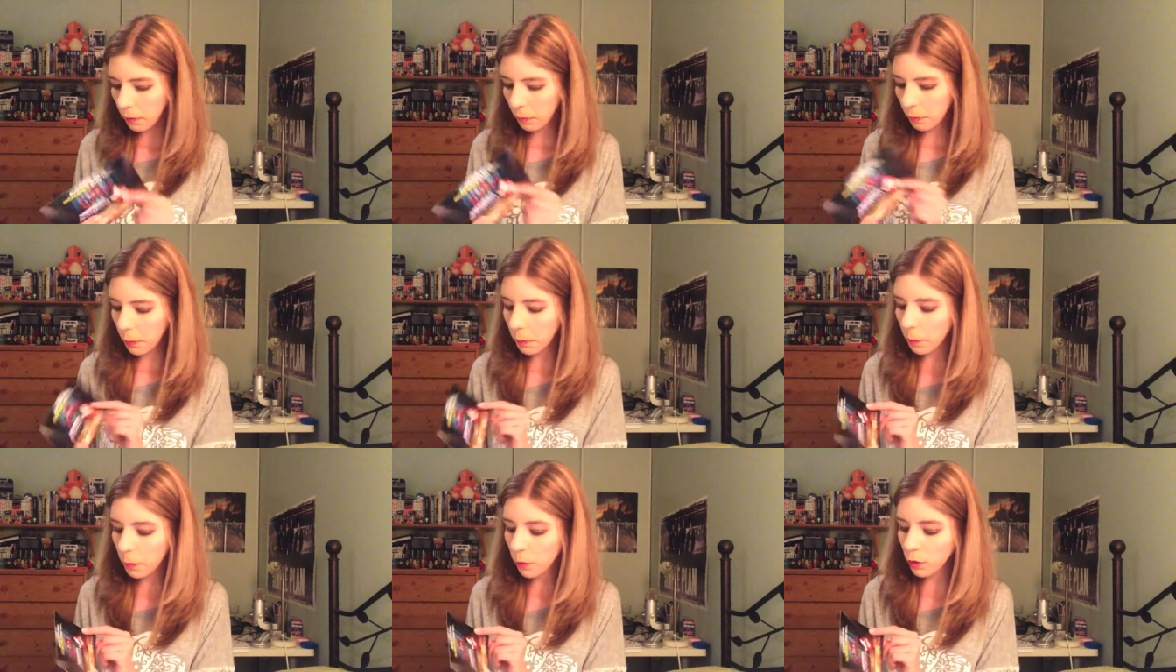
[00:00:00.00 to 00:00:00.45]

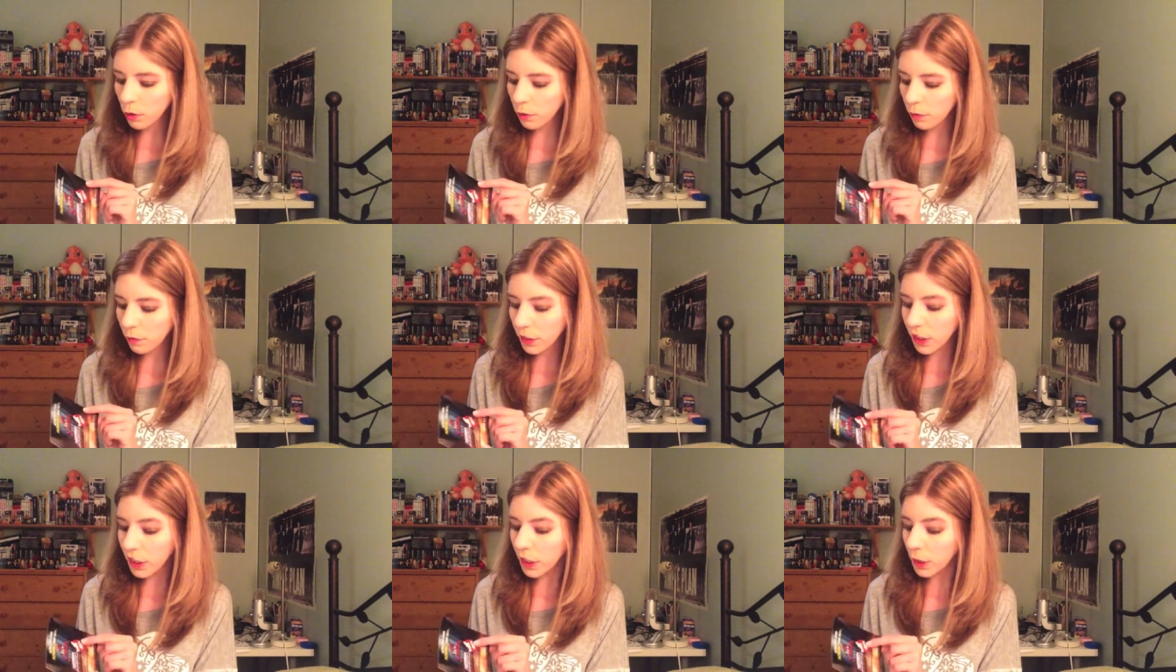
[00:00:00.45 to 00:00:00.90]
Promotion
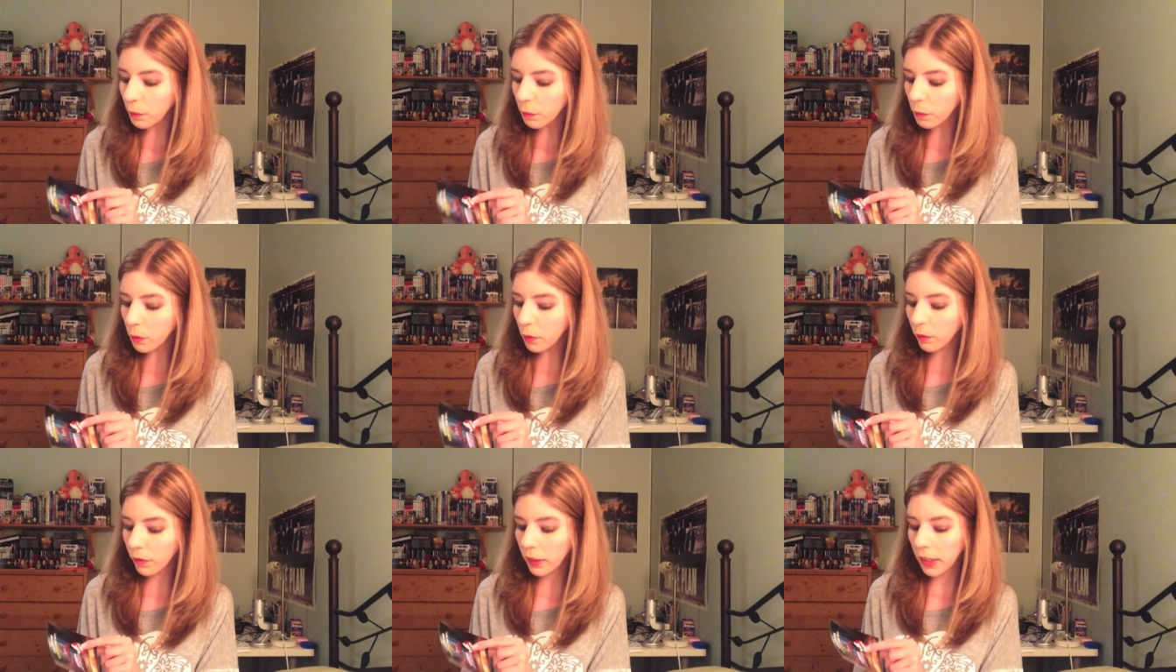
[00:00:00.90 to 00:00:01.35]
for the new
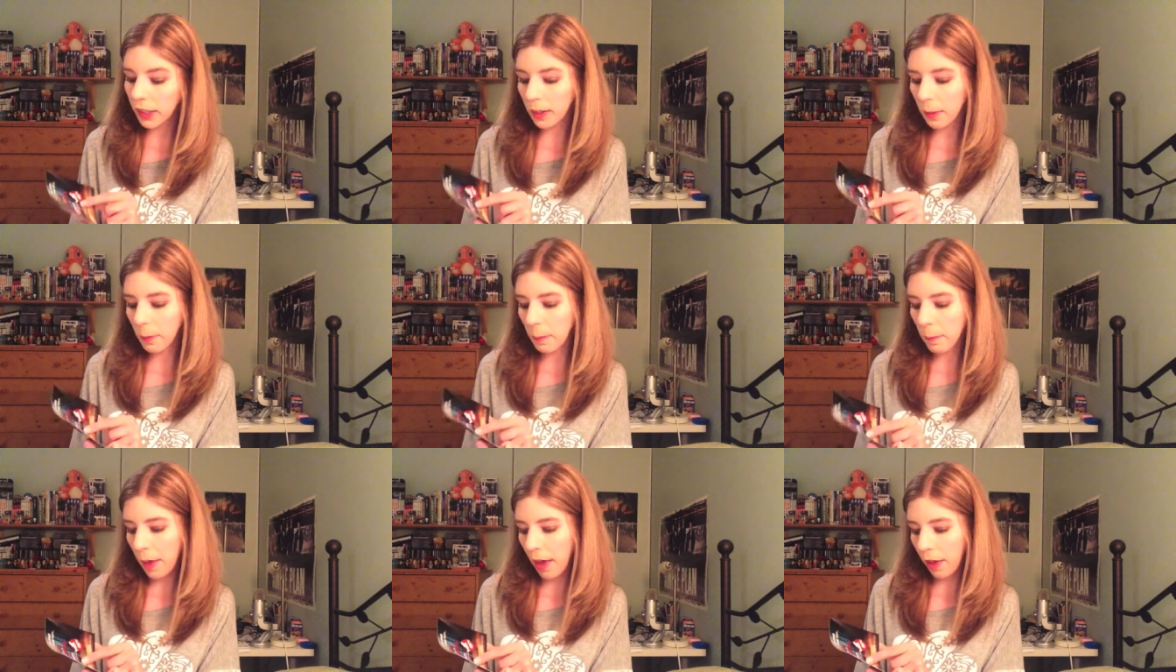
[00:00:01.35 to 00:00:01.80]
movie and
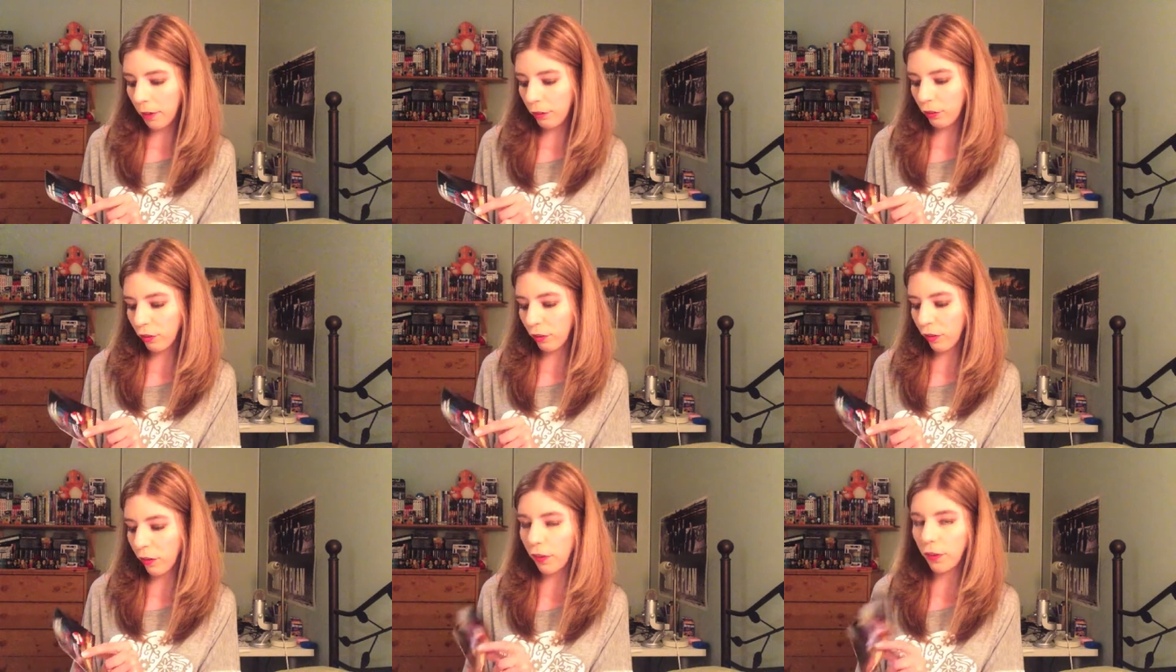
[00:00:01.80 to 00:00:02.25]
the
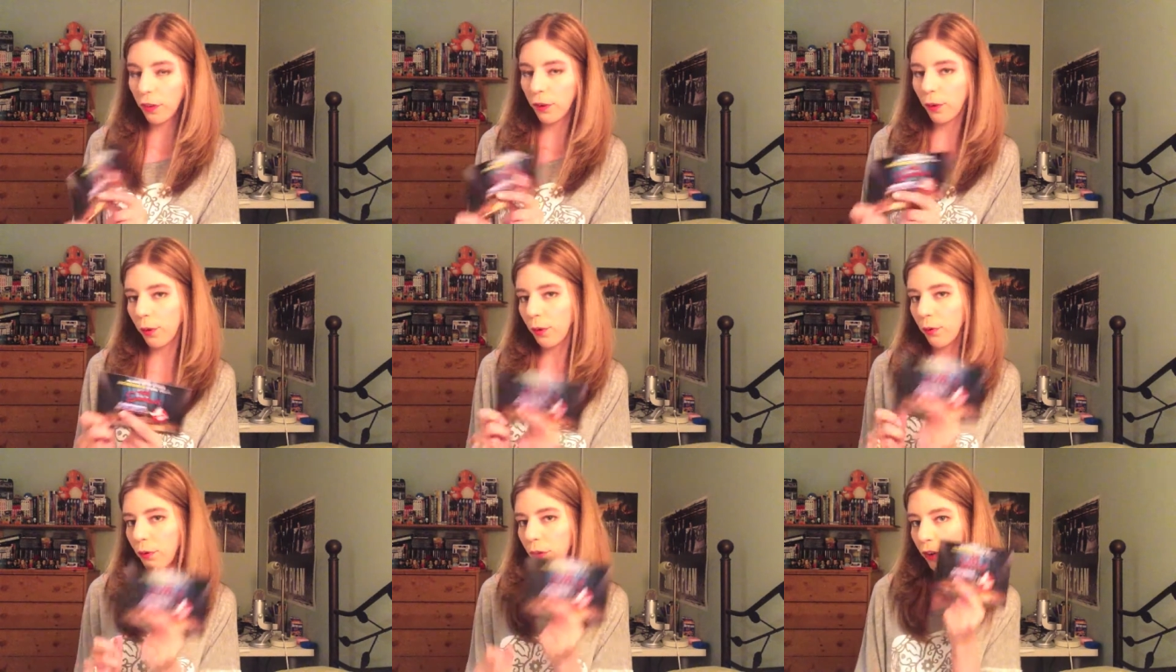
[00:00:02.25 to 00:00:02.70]
Masters of the
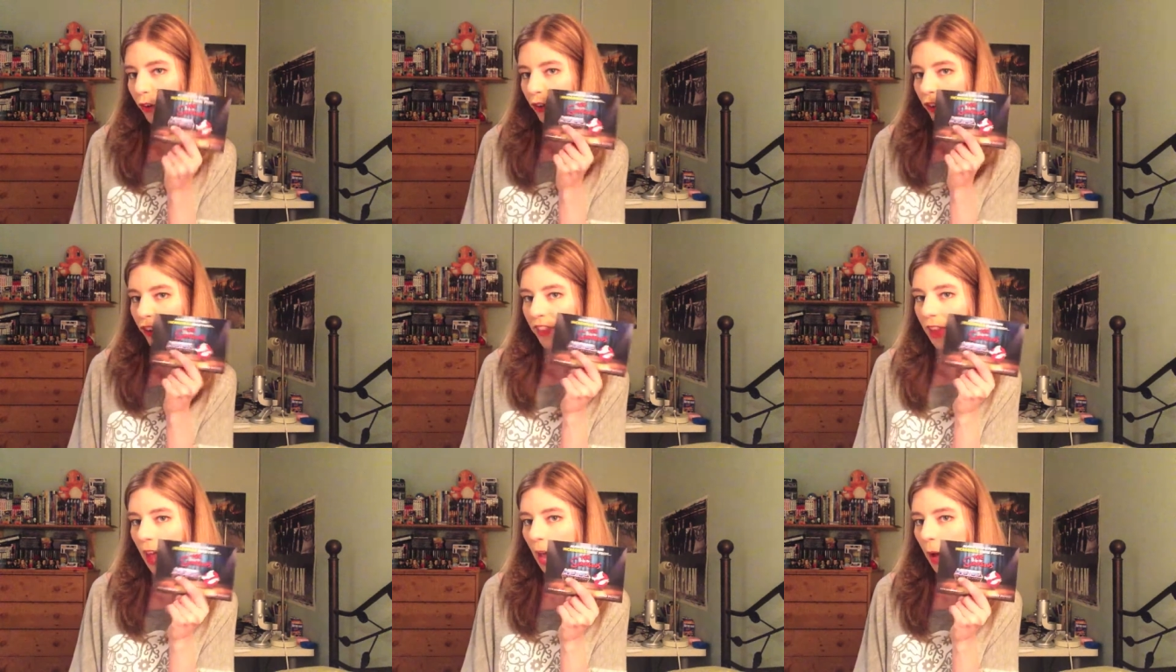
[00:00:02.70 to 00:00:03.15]
Universe.
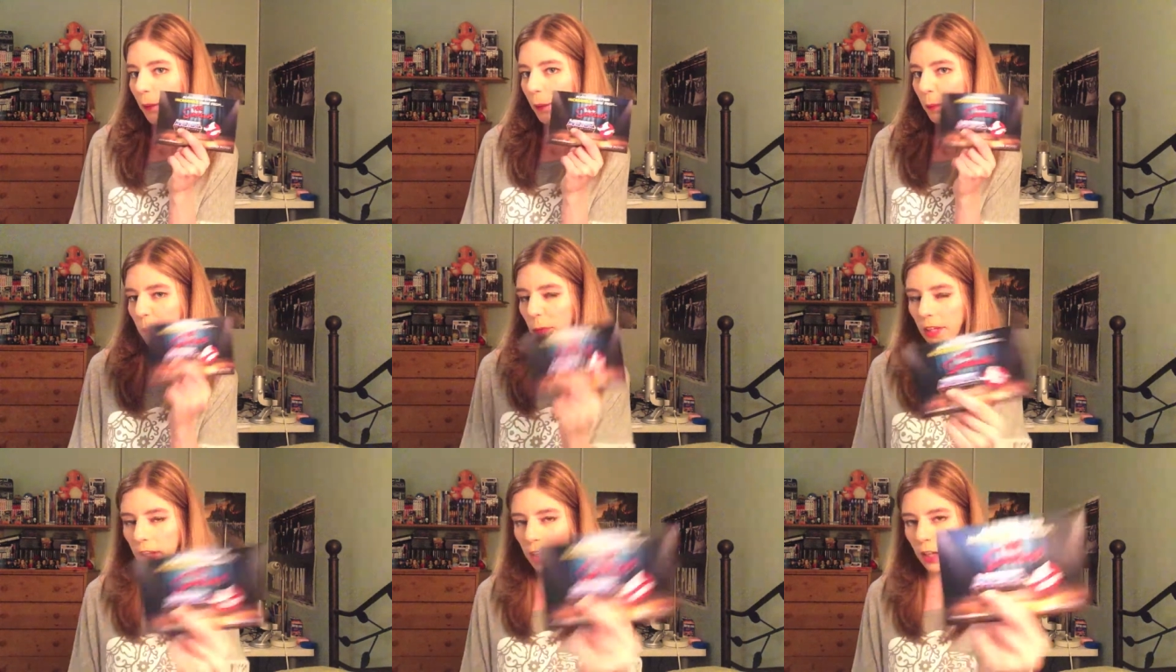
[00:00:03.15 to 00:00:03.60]
That will
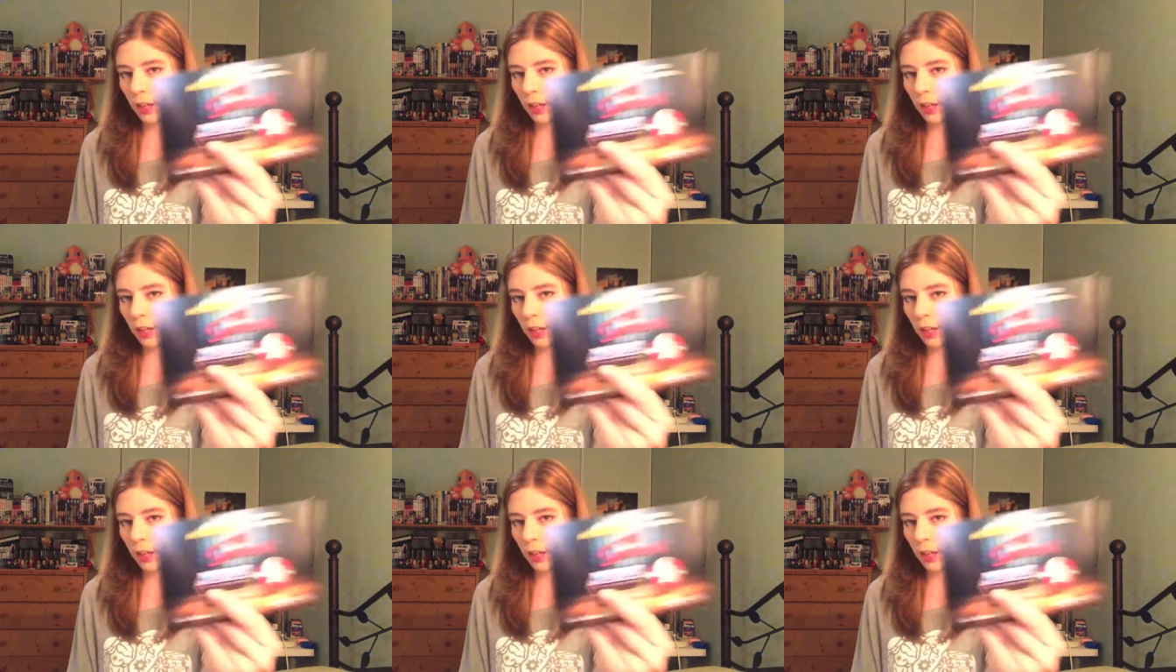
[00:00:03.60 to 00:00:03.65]
be